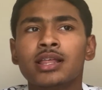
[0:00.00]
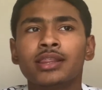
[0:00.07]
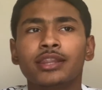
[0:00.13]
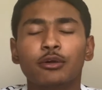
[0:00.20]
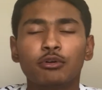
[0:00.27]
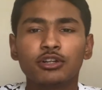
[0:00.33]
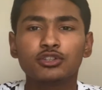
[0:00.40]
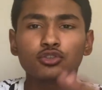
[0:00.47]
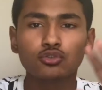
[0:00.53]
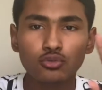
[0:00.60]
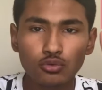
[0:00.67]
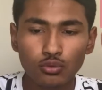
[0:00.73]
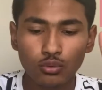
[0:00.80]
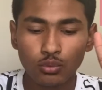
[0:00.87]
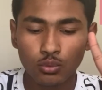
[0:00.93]
there were
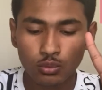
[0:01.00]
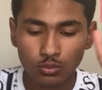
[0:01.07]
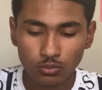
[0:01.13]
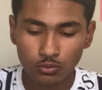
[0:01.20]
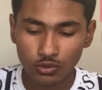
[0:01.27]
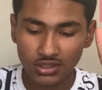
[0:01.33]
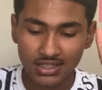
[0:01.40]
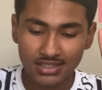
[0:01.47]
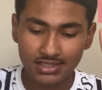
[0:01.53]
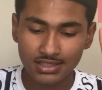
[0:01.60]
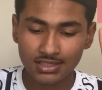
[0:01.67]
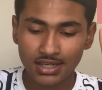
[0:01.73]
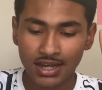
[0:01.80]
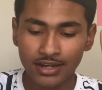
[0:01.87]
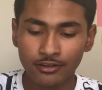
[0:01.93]
two
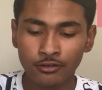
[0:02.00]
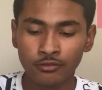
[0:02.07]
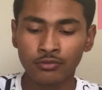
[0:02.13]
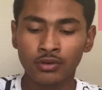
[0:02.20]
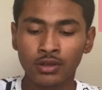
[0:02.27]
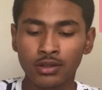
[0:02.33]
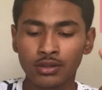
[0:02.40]
releases kind of.